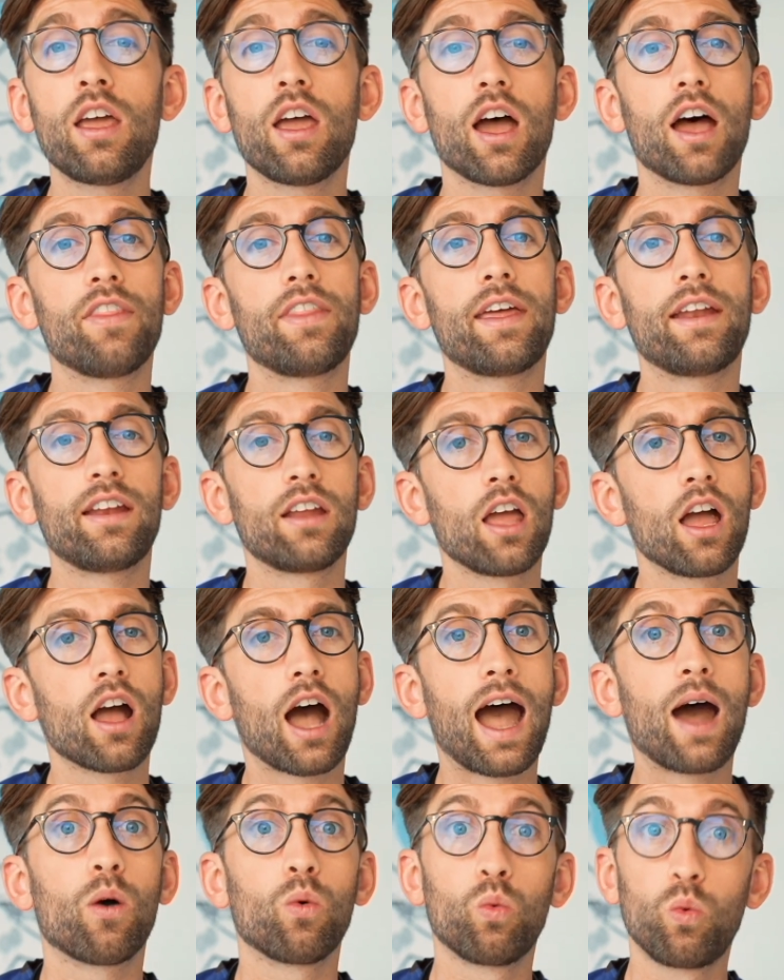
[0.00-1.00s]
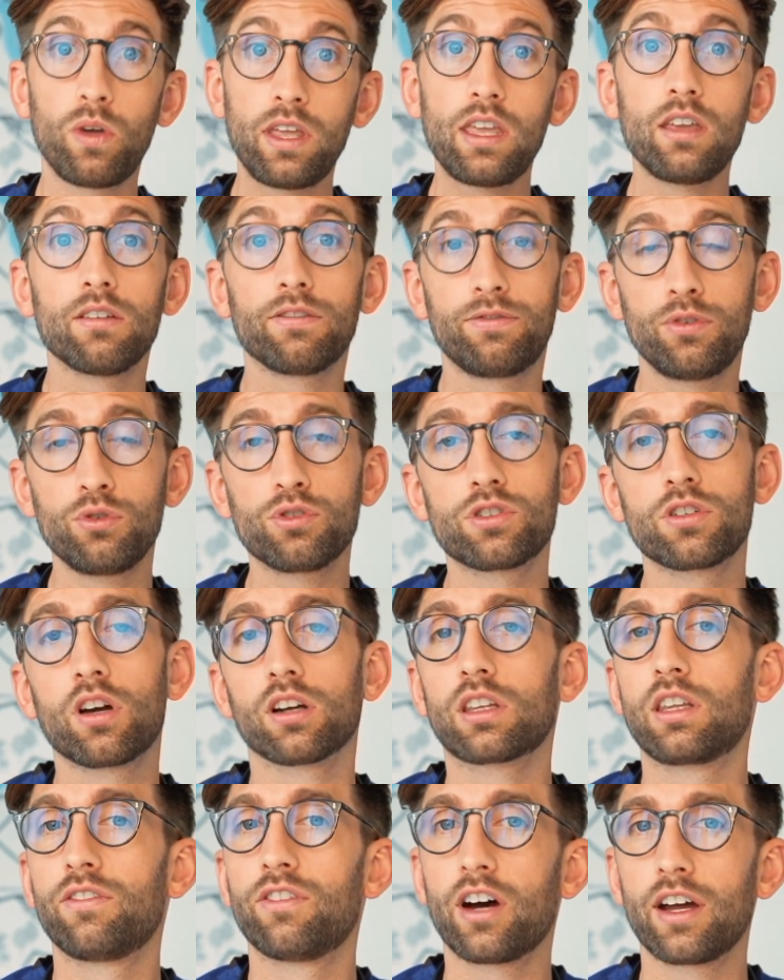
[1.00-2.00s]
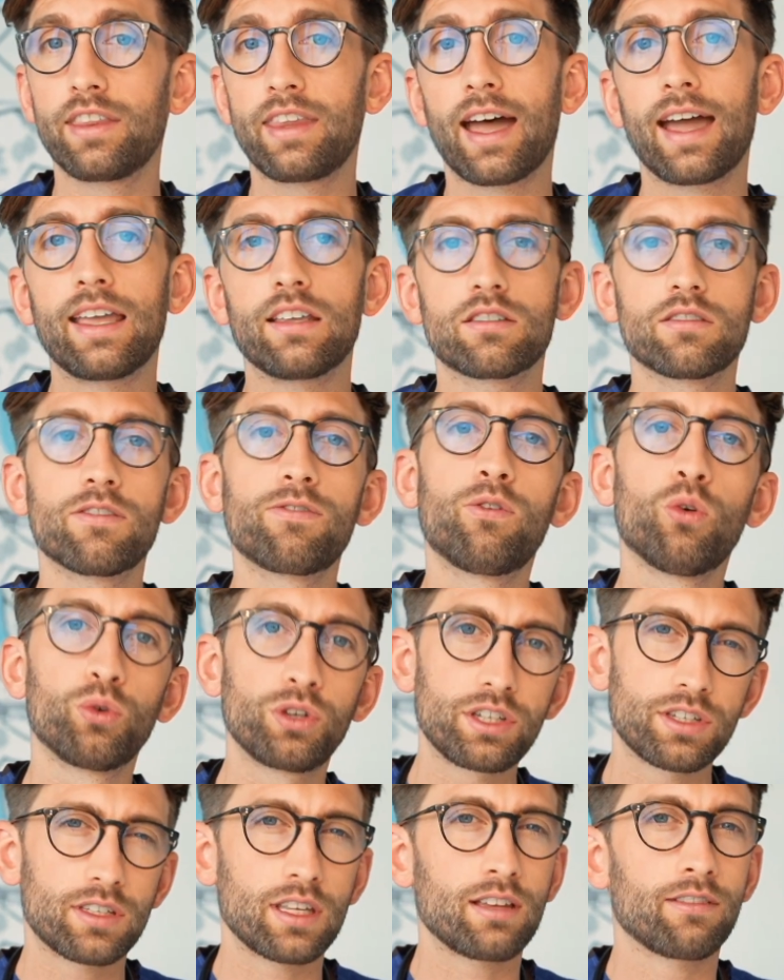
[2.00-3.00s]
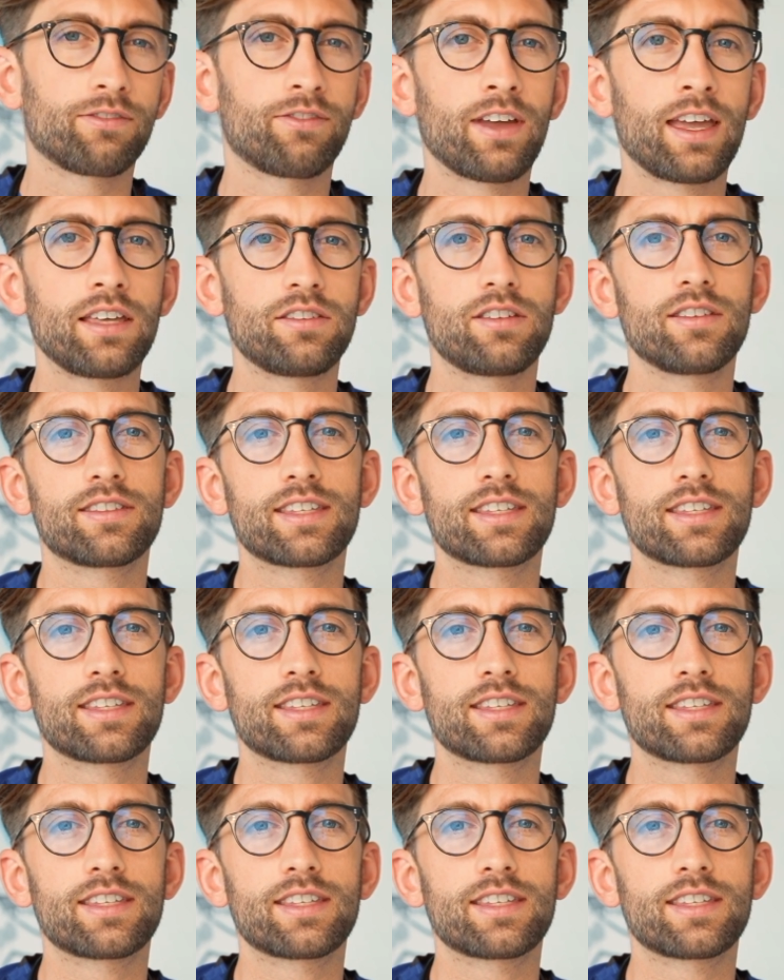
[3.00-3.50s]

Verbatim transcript: and then how we at FutureDoc divide that into four distinct phases